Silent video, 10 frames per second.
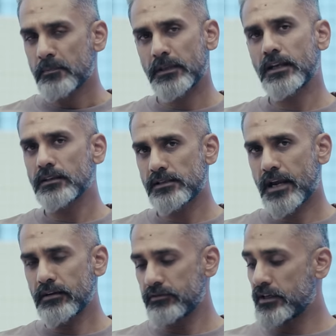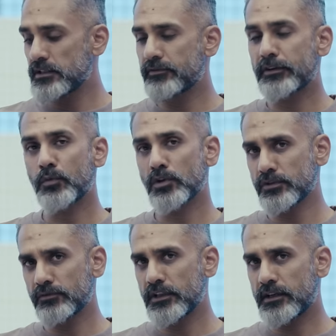But the other side of it is if it
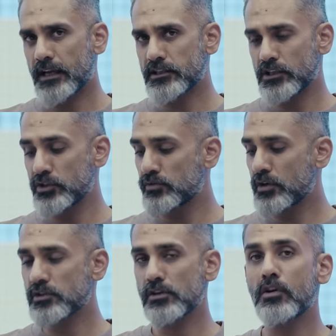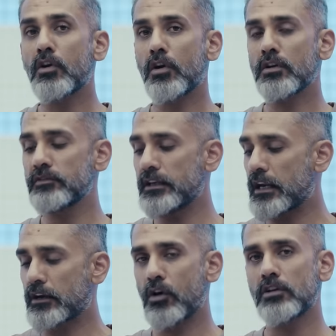wasn't for the taxation structure, a lot of the
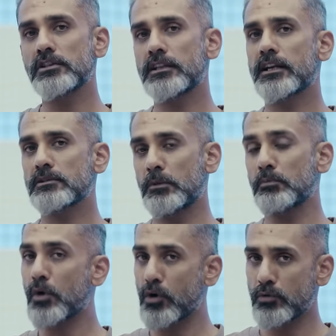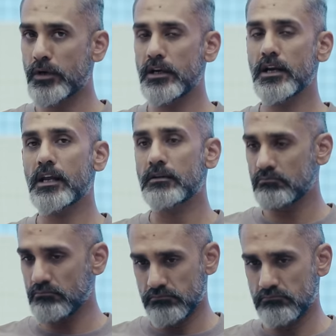technology that has been brought to India
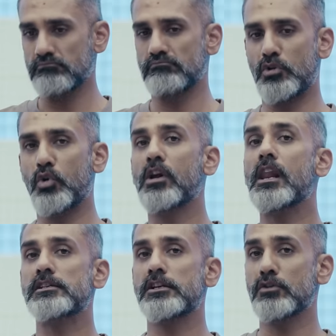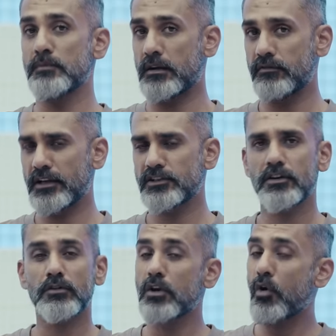and localized into
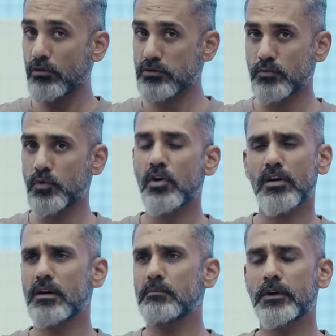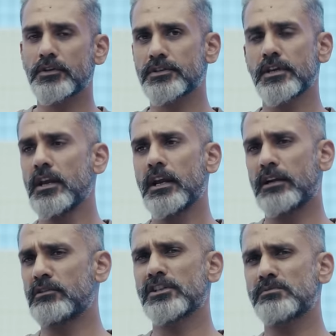manufacturing today also would not come because
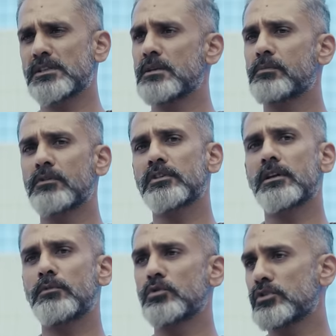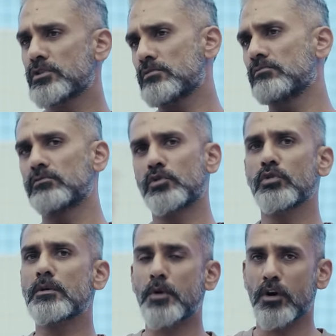it just be simpler for them to just throw
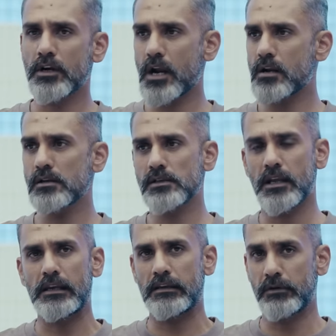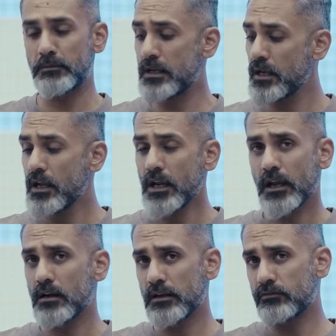the product at us and leave it be.
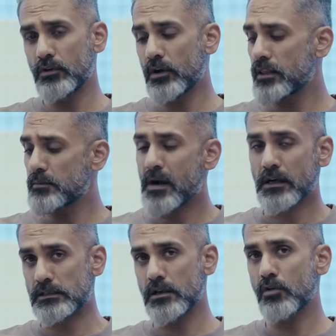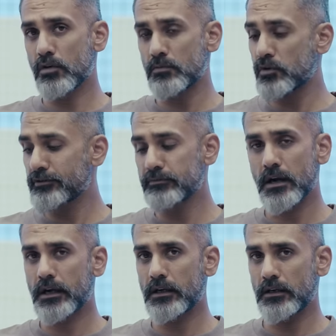Uh, if you look at the Pakistan automotive
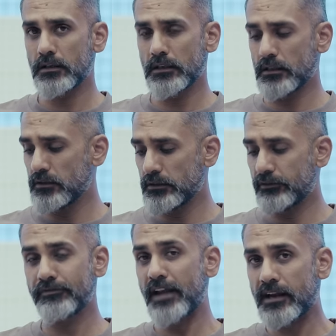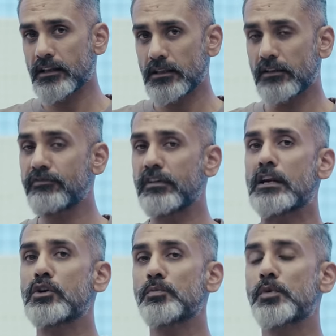market, the fact that they
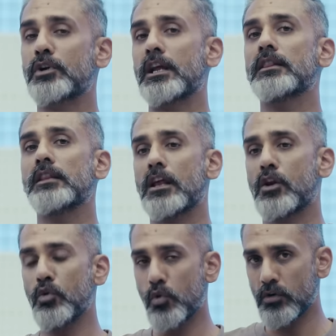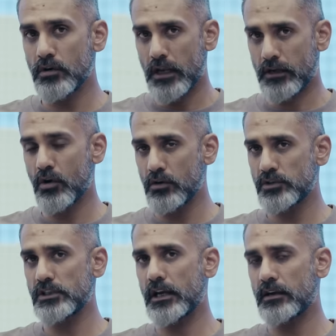fail to protect their local
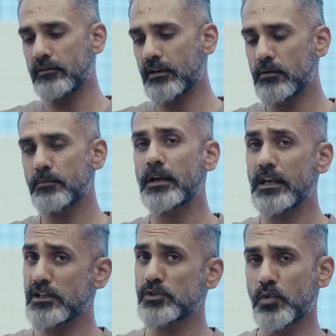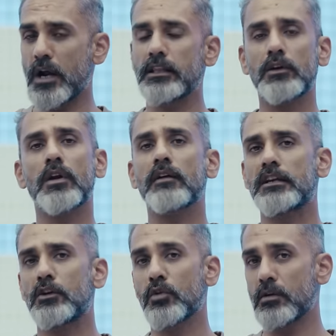technology and development is why they don't have
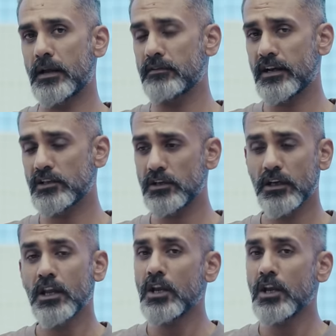any local manufacturing.